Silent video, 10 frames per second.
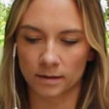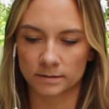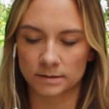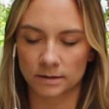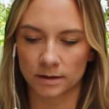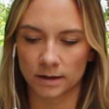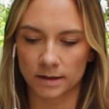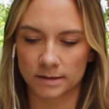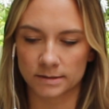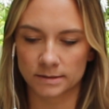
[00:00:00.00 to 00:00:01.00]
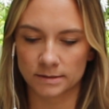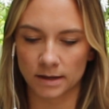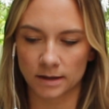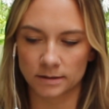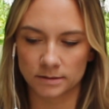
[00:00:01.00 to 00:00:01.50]
until you get a
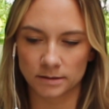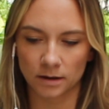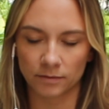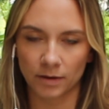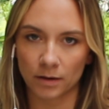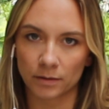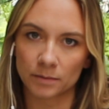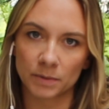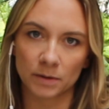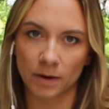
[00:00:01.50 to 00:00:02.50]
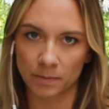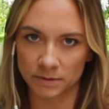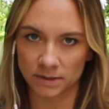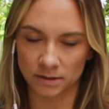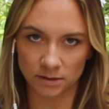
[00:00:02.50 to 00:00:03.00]
sense of how it could be
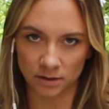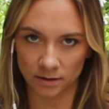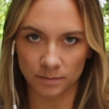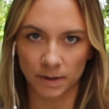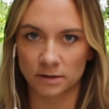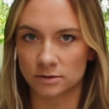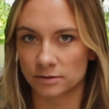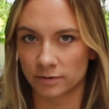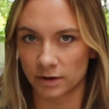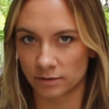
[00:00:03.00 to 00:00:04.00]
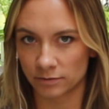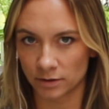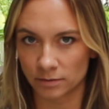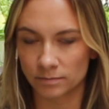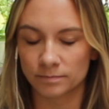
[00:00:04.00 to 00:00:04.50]
represented on the page in front of you.